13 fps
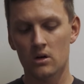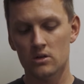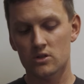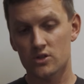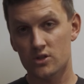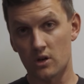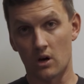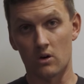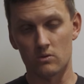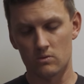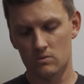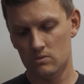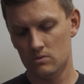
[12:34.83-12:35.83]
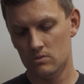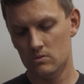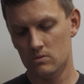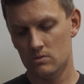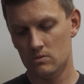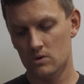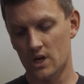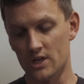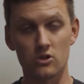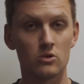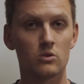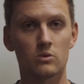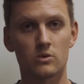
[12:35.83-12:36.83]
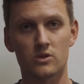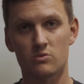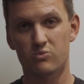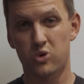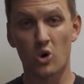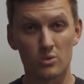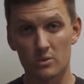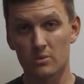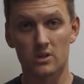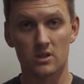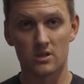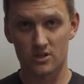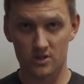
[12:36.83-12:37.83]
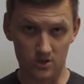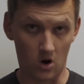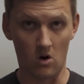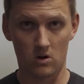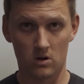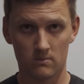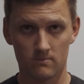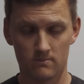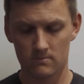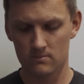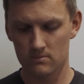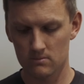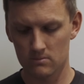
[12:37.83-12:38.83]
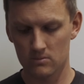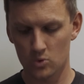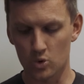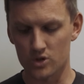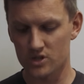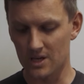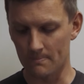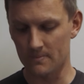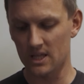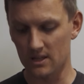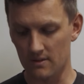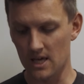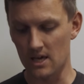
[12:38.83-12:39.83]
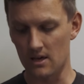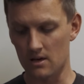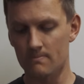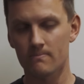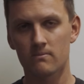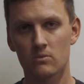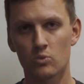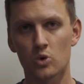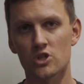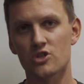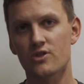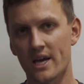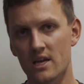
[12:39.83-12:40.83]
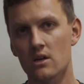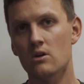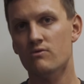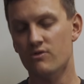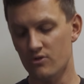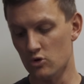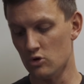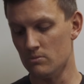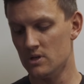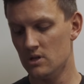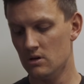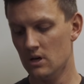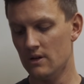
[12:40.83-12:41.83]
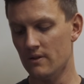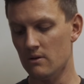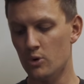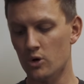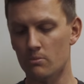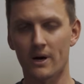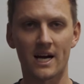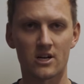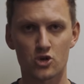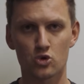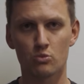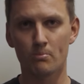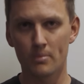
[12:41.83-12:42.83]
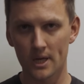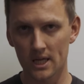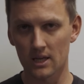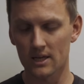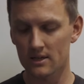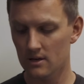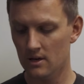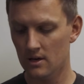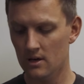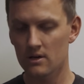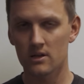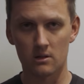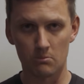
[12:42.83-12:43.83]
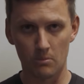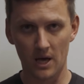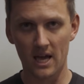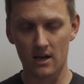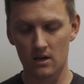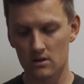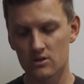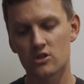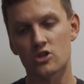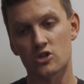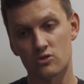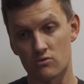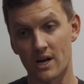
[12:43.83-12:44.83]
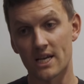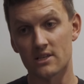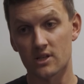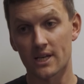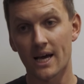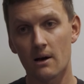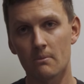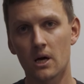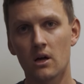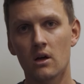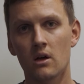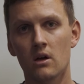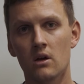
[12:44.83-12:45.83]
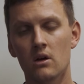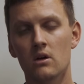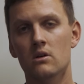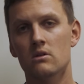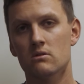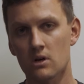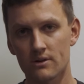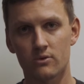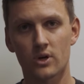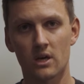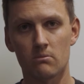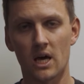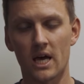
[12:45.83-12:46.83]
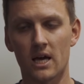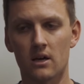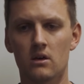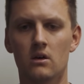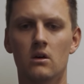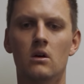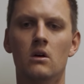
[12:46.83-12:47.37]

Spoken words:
So I knew it was probably the stock or something there, which they confirmed, and they put a partial pillar in the back to just raise it up. Rifle came back.